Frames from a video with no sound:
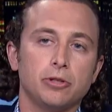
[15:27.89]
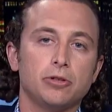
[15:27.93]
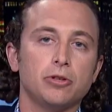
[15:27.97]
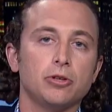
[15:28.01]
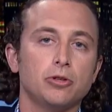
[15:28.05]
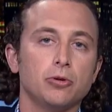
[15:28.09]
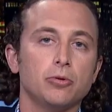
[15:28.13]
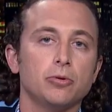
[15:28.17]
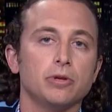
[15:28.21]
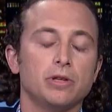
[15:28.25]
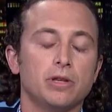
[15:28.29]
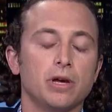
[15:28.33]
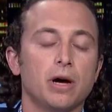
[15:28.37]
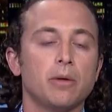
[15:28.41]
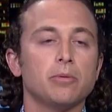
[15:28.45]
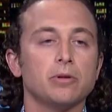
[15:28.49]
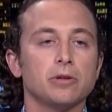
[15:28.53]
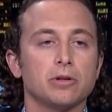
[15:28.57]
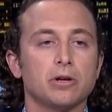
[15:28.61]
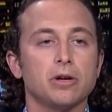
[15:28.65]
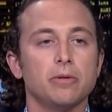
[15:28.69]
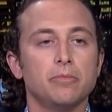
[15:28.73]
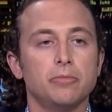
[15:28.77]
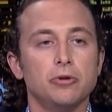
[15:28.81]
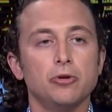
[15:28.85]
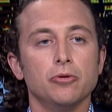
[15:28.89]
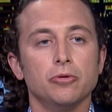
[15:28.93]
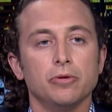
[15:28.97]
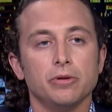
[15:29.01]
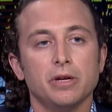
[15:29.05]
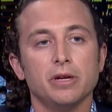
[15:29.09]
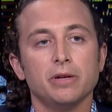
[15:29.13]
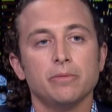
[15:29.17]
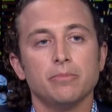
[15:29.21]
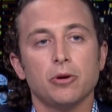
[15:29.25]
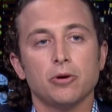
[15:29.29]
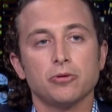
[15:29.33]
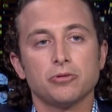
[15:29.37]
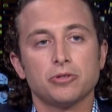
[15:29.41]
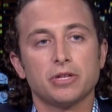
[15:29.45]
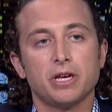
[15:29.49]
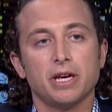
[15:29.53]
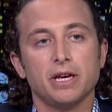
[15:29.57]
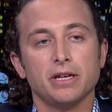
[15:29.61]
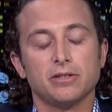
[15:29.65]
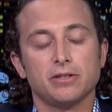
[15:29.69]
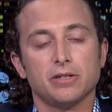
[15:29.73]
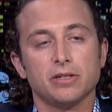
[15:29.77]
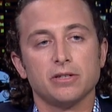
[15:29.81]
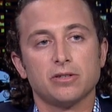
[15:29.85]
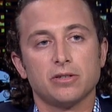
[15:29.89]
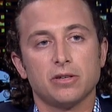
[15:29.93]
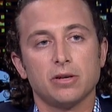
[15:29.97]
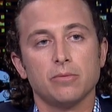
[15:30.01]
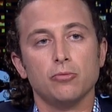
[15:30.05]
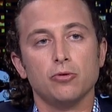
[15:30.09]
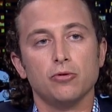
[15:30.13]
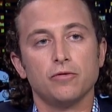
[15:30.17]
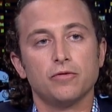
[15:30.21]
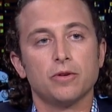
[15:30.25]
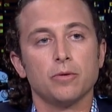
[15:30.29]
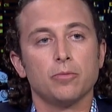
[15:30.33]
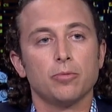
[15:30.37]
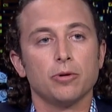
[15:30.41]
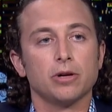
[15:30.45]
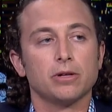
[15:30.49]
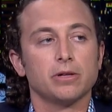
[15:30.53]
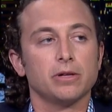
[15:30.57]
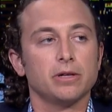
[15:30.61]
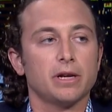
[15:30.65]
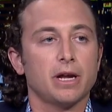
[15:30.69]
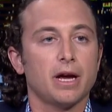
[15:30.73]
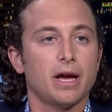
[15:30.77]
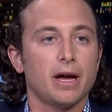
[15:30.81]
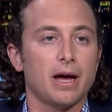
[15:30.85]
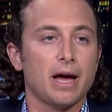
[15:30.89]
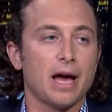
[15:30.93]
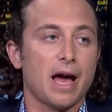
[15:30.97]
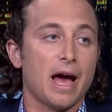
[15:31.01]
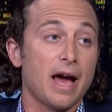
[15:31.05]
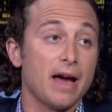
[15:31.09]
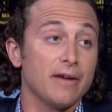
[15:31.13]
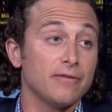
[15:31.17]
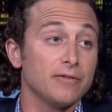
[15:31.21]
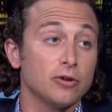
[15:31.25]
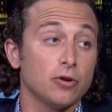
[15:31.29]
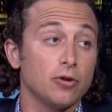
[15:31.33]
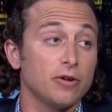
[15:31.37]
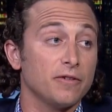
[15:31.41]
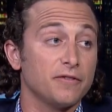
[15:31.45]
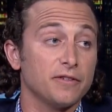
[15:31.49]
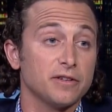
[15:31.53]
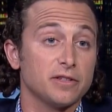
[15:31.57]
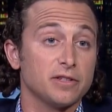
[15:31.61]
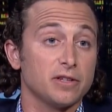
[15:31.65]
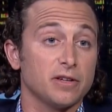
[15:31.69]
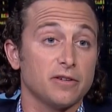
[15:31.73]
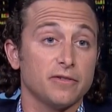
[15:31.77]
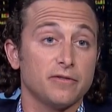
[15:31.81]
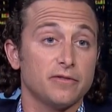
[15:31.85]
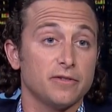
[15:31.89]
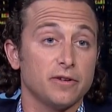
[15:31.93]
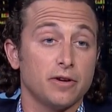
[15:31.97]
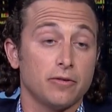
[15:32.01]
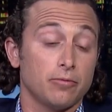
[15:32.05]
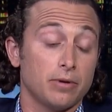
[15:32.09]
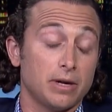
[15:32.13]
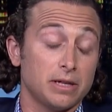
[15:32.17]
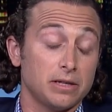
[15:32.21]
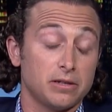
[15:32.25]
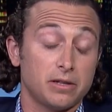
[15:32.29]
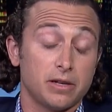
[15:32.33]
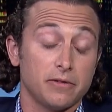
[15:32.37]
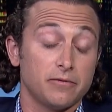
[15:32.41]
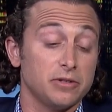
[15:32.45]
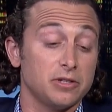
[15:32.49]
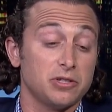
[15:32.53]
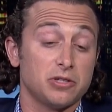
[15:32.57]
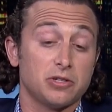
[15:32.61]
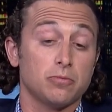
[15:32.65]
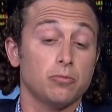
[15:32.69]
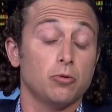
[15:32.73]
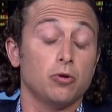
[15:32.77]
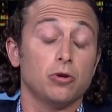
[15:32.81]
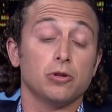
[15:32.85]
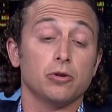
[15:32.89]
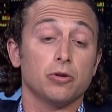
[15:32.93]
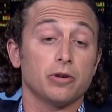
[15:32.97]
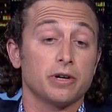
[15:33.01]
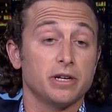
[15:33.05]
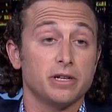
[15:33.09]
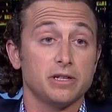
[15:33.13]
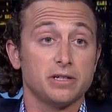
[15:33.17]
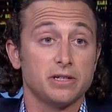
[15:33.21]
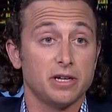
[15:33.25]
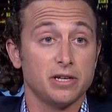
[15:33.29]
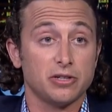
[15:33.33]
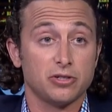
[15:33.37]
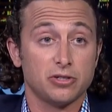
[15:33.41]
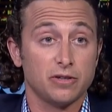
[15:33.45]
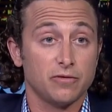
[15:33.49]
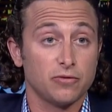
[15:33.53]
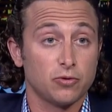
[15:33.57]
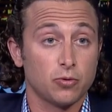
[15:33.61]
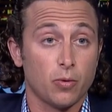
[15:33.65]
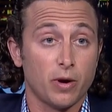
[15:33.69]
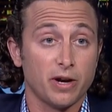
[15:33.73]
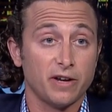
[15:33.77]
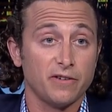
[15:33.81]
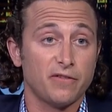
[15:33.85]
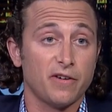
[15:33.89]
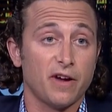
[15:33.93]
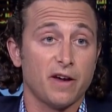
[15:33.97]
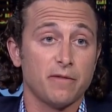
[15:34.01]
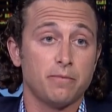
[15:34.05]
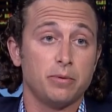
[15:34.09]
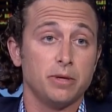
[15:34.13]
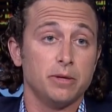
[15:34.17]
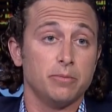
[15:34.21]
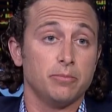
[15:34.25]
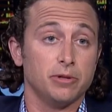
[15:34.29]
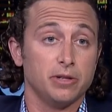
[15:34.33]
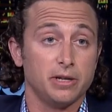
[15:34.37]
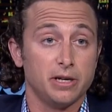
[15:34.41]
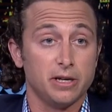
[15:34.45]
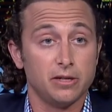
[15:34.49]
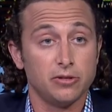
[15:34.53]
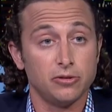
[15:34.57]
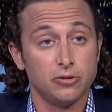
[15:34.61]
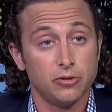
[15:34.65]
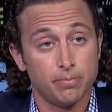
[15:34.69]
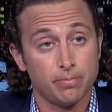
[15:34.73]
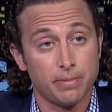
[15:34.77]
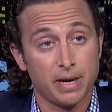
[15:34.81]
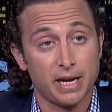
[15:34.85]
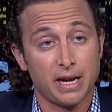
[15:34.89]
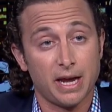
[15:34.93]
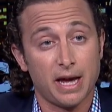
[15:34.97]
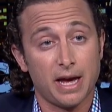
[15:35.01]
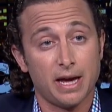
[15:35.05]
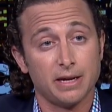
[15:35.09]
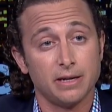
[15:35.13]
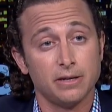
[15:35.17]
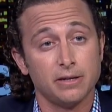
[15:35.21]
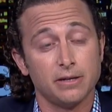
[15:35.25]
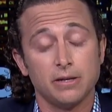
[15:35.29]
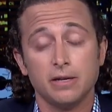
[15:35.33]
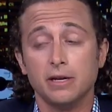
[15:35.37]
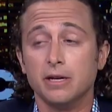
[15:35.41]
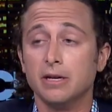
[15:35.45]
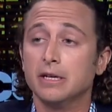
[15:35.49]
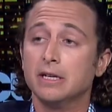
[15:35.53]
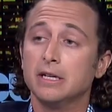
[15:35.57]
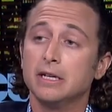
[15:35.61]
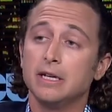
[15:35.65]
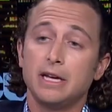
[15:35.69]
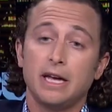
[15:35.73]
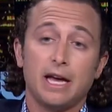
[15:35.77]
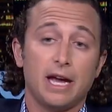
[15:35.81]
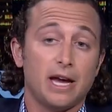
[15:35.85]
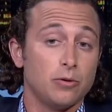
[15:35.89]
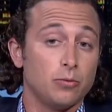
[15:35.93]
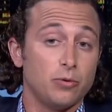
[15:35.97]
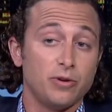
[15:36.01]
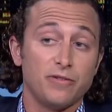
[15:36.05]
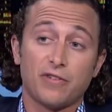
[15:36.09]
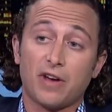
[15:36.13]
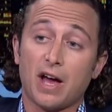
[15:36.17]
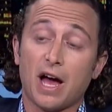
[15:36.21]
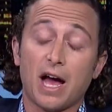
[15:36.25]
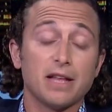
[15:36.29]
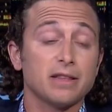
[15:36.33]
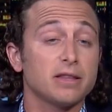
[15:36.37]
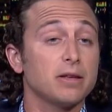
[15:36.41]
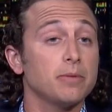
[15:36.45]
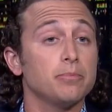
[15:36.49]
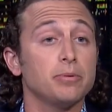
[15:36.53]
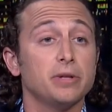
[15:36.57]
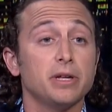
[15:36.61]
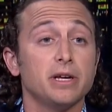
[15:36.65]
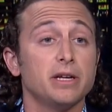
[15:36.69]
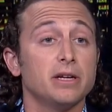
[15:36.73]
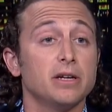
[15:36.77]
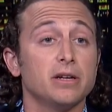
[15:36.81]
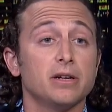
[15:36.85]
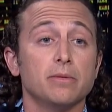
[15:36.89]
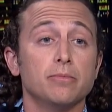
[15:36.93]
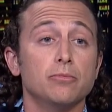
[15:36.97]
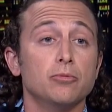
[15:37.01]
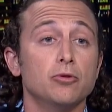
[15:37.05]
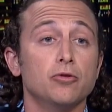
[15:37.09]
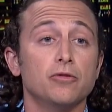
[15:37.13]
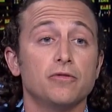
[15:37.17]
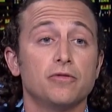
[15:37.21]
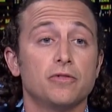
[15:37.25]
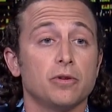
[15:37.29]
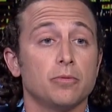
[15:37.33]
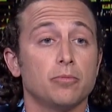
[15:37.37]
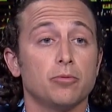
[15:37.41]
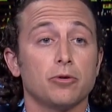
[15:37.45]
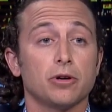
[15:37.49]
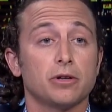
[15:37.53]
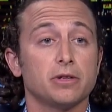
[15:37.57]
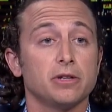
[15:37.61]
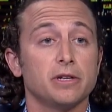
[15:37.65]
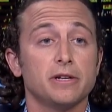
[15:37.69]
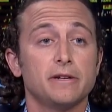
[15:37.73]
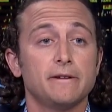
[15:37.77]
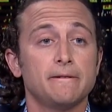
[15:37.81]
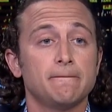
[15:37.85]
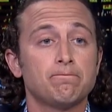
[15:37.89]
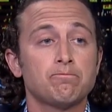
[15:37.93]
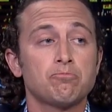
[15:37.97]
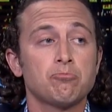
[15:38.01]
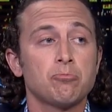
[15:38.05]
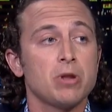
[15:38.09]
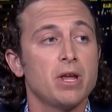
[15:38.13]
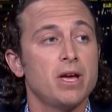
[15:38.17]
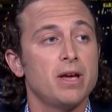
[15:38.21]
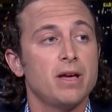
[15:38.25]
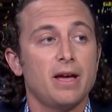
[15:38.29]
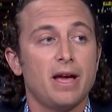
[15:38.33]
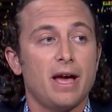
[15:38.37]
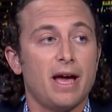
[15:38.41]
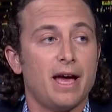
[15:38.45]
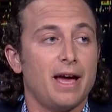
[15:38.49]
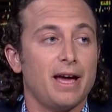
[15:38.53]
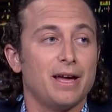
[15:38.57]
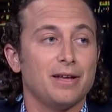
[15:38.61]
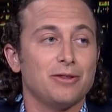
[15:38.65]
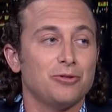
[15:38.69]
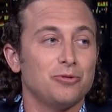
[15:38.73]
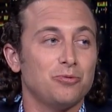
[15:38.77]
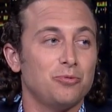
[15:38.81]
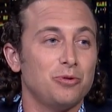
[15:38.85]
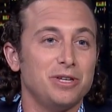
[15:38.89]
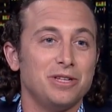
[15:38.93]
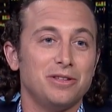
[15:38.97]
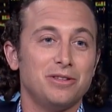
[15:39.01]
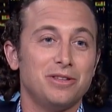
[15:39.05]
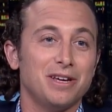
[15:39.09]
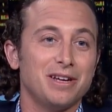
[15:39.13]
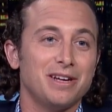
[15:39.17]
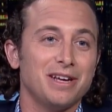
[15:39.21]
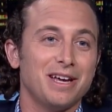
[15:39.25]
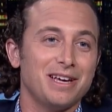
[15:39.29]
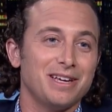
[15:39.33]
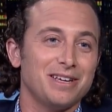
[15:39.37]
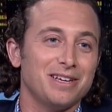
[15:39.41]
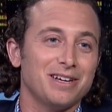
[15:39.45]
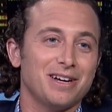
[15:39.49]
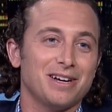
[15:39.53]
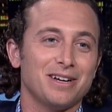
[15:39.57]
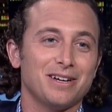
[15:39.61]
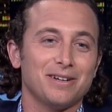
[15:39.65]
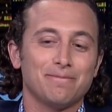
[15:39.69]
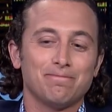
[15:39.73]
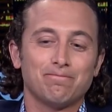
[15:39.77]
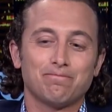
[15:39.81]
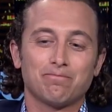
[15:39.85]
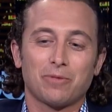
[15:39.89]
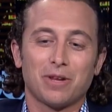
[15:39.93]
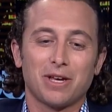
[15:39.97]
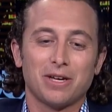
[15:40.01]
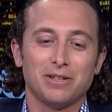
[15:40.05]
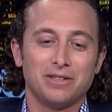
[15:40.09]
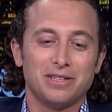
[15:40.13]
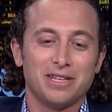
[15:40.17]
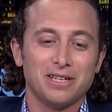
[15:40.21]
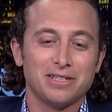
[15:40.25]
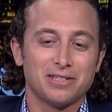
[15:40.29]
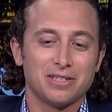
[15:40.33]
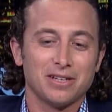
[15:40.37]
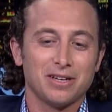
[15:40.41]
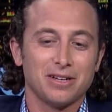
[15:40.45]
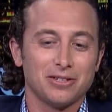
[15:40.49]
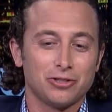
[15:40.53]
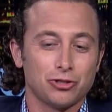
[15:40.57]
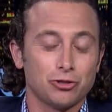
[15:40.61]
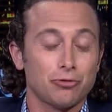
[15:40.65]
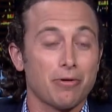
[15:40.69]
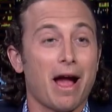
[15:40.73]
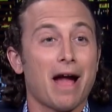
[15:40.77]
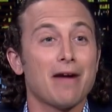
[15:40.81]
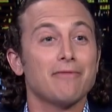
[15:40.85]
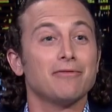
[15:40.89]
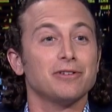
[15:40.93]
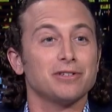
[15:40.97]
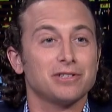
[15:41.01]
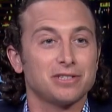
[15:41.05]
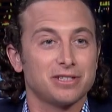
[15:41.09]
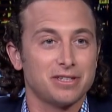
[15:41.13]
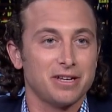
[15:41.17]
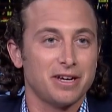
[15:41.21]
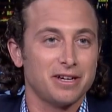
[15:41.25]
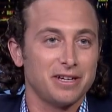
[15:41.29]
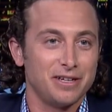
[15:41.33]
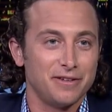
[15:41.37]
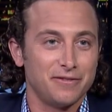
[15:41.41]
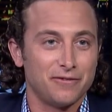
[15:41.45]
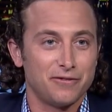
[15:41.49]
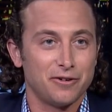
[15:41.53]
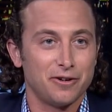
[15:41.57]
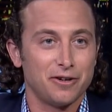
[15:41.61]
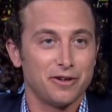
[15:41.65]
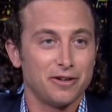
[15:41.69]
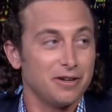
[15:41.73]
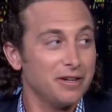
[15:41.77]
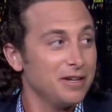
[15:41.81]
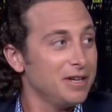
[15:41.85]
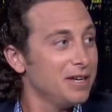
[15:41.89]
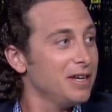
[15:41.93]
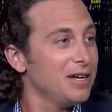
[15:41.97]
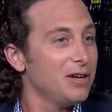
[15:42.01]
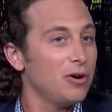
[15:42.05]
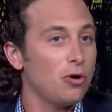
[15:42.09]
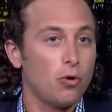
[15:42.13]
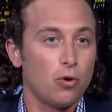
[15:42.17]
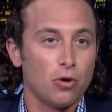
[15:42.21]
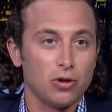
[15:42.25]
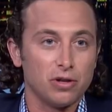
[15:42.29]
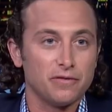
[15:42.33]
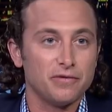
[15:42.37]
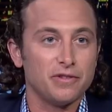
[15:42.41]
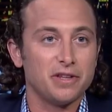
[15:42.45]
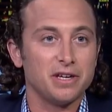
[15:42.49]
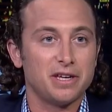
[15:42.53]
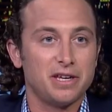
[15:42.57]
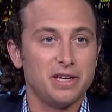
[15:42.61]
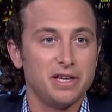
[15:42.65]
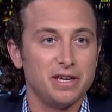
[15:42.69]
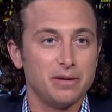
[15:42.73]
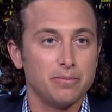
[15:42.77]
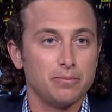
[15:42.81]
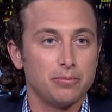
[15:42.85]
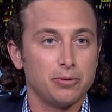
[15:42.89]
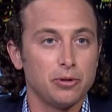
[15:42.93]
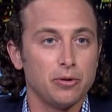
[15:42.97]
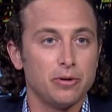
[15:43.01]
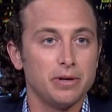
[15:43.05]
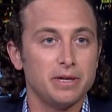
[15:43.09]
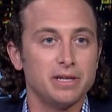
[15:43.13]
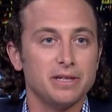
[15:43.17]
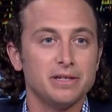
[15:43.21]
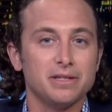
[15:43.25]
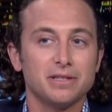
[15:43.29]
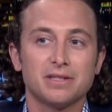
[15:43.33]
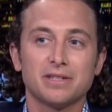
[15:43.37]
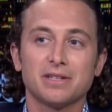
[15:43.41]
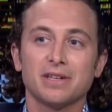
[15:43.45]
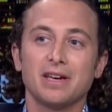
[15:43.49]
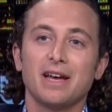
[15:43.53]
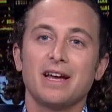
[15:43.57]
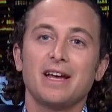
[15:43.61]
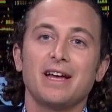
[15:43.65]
to do a double commute in most cases to move to Brooklyn. I have an office of a relatively small organization of 25 people in Manhattan, and we've contemplated a move to Brooklyn. And we did a travel study for all of the key employees,